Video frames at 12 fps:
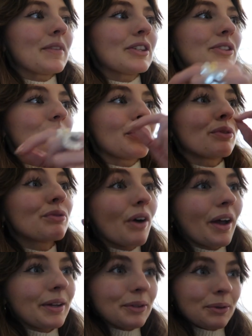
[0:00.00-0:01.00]
So the
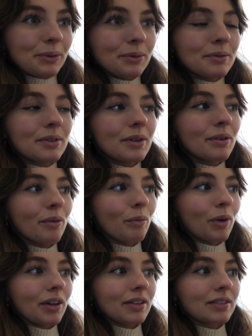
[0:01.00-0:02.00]
final
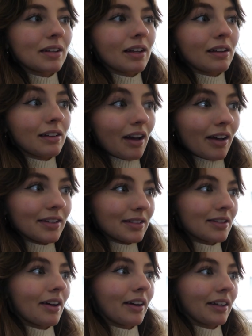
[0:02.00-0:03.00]
was
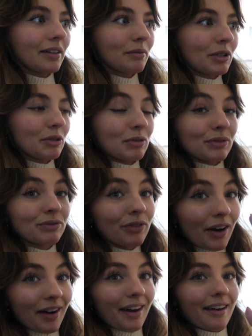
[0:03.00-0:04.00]
last night, which was
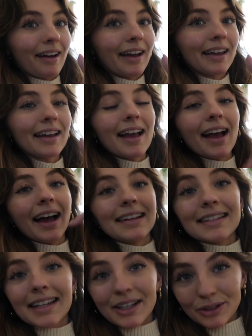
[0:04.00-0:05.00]
Friday night, and
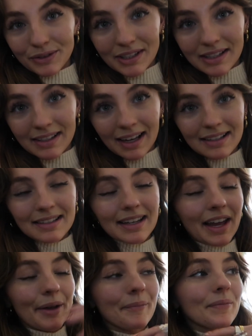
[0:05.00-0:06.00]
today's obviously
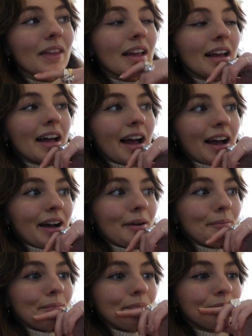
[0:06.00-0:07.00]
Saturday.
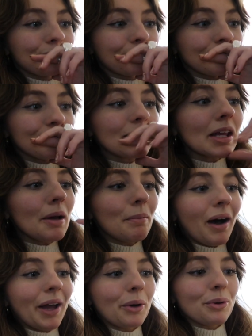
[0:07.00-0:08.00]

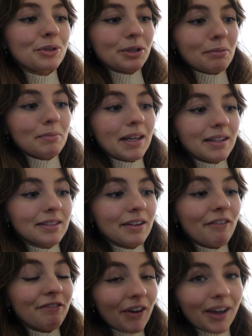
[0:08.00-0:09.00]
But I also missed
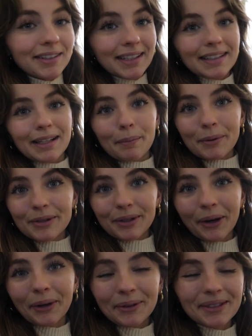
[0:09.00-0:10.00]
Thursday's
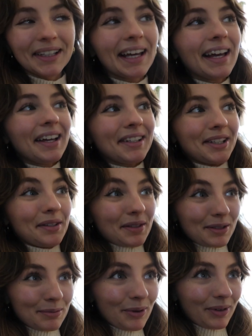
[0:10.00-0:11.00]
episode. So
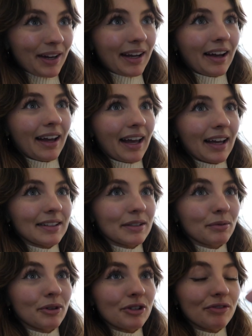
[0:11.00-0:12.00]
this morning I had to
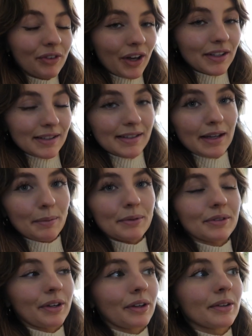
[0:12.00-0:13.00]
watch Thursday's
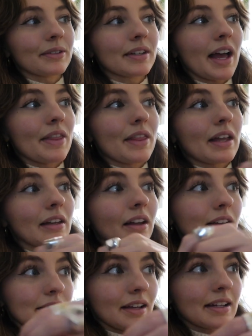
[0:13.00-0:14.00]
episode and then
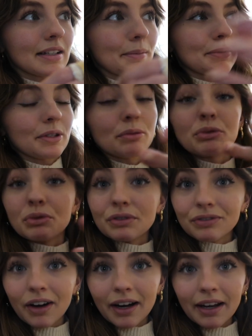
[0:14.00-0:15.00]
last night's episode, which was
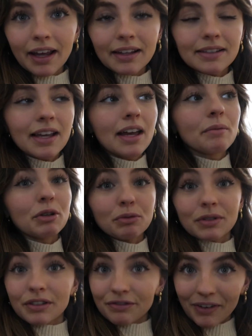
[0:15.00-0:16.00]
Friday's, which
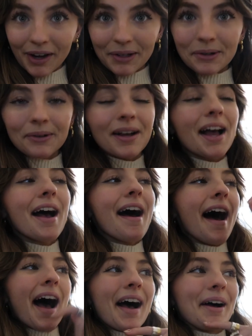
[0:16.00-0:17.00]
was the final.
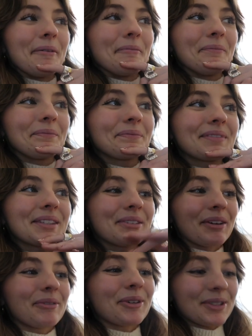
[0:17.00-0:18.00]
So
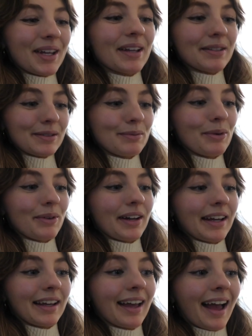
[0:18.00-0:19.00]
I watched that this
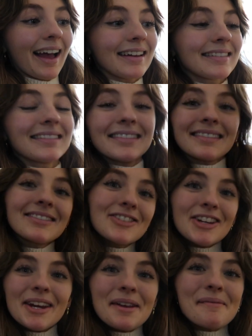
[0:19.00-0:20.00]
morning and
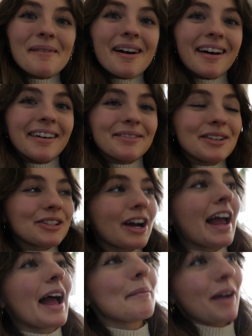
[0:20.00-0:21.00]
G1, which
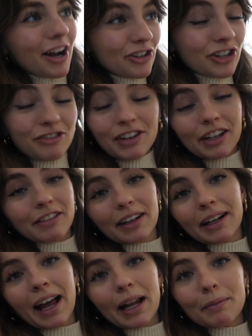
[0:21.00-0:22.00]
I am actually really, really
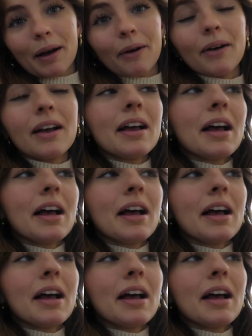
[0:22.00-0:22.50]
glad about.